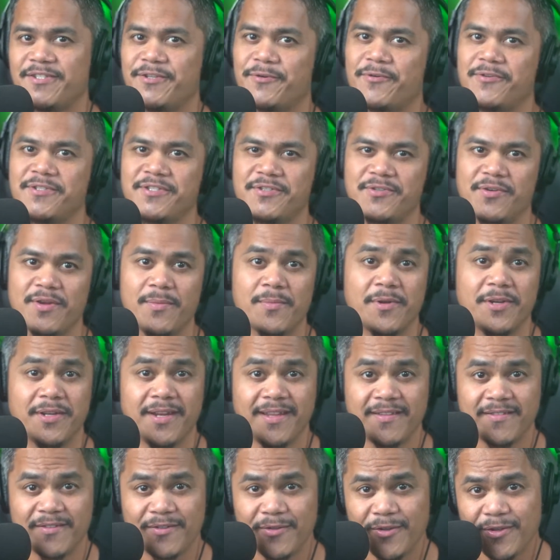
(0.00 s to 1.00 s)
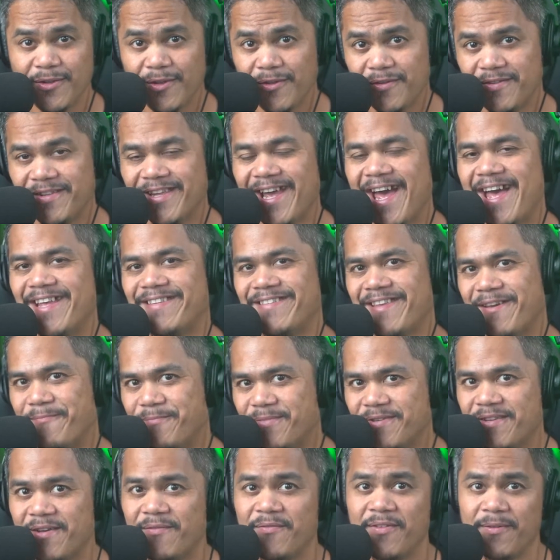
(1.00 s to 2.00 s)
or streamer needs to use the
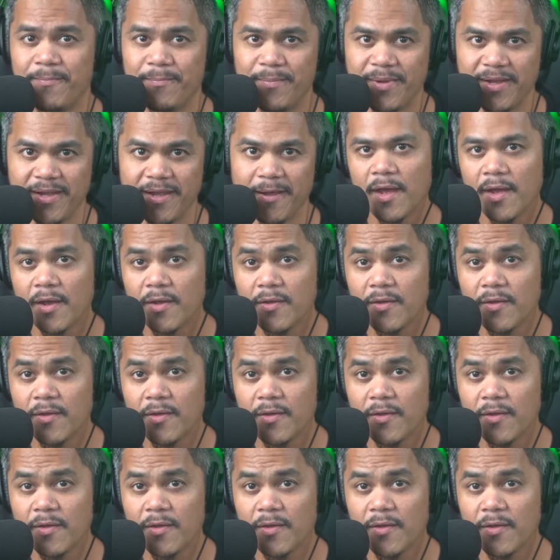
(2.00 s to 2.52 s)
SM7B.